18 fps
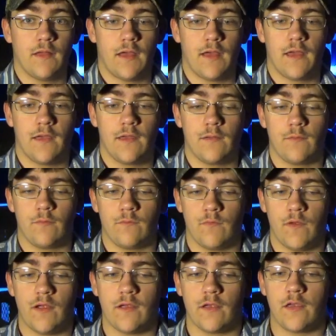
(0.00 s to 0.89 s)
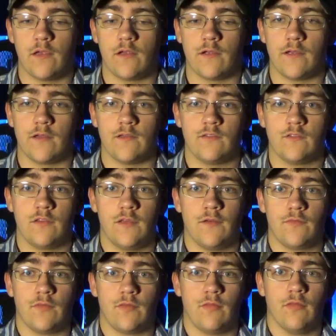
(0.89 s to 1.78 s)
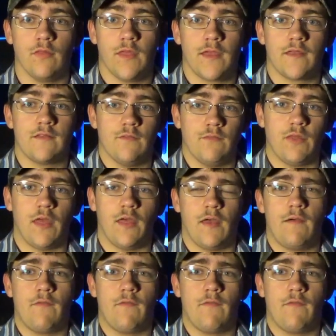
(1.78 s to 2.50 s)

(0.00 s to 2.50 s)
I am very curious if they'll